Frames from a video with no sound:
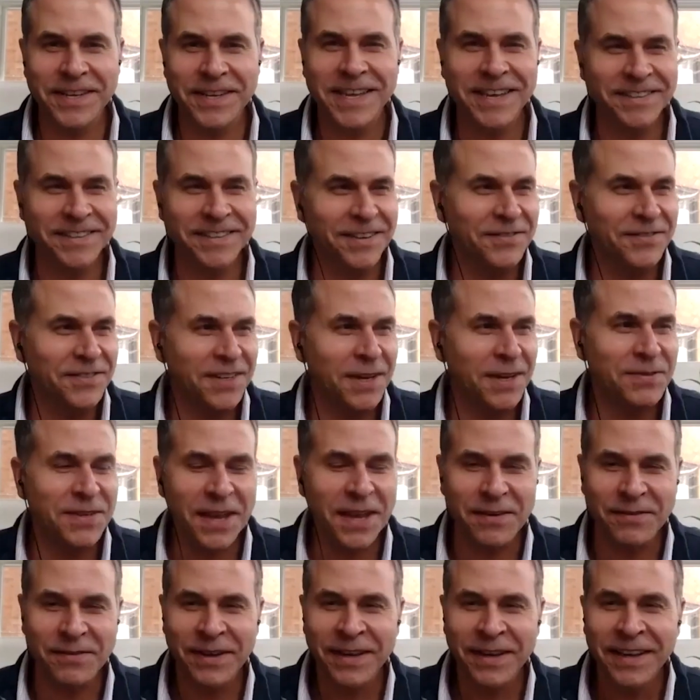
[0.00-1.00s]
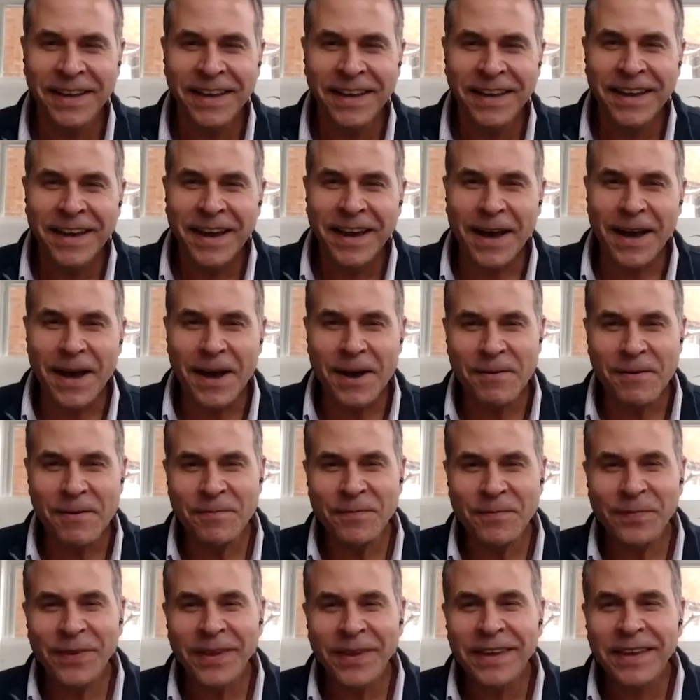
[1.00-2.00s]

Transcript: we sometimes have. Um,